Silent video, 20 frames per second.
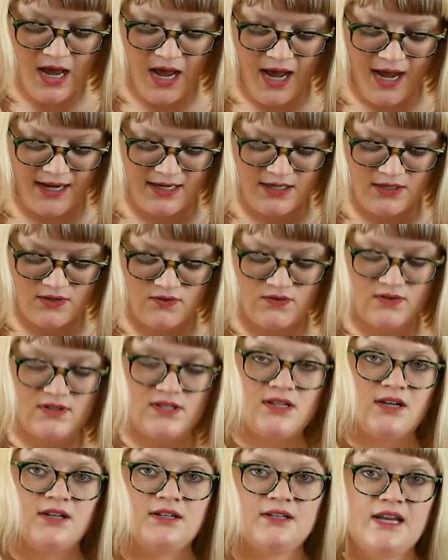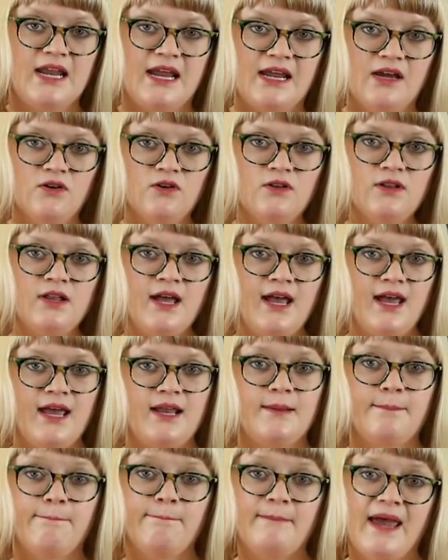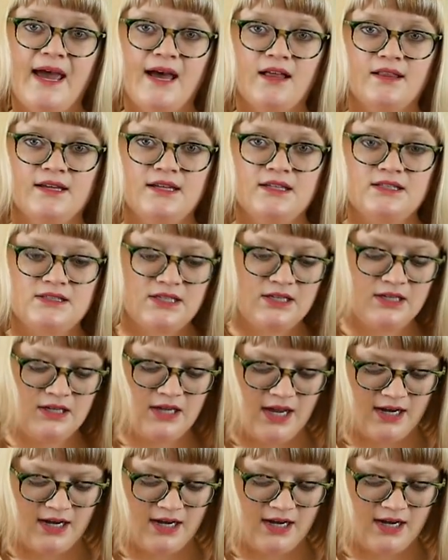I used a nail and a mallet,